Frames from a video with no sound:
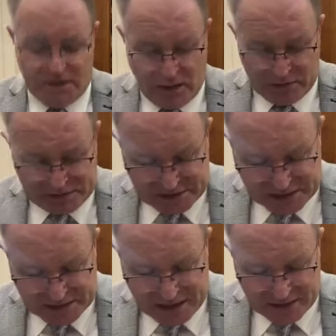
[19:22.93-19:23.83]
You know, it
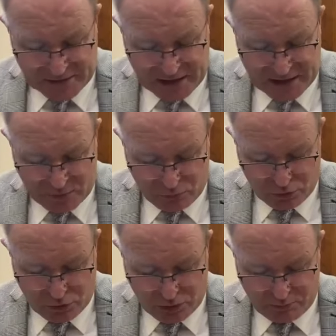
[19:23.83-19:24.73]
says that they
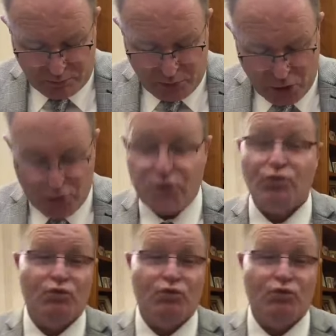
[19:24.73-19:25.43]
were both